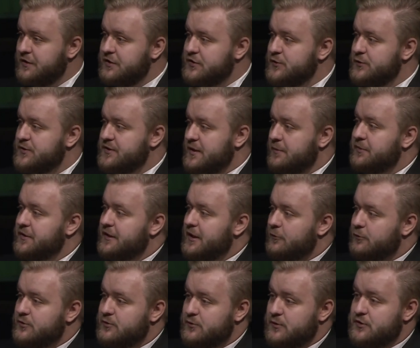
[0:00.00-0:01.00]
this was something that
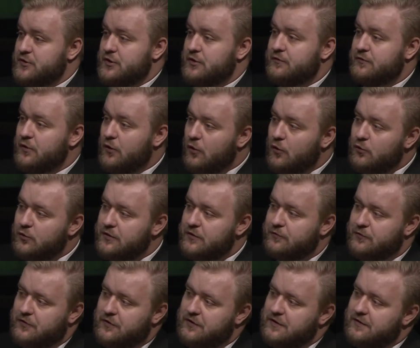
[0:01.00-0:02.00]
was reserved only
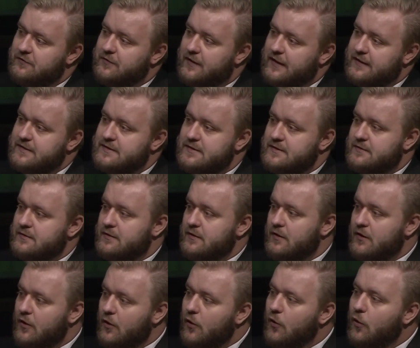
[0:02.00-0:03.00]
for the Levites,
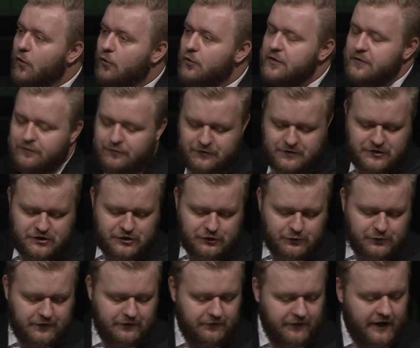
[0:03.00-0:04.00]
only for the
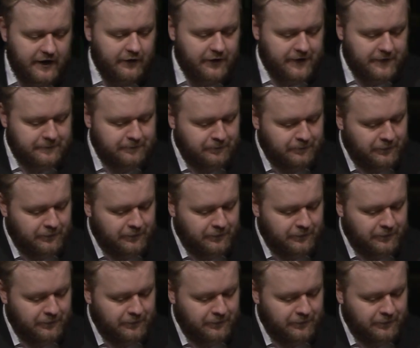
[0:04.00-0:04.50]
children of Aaron.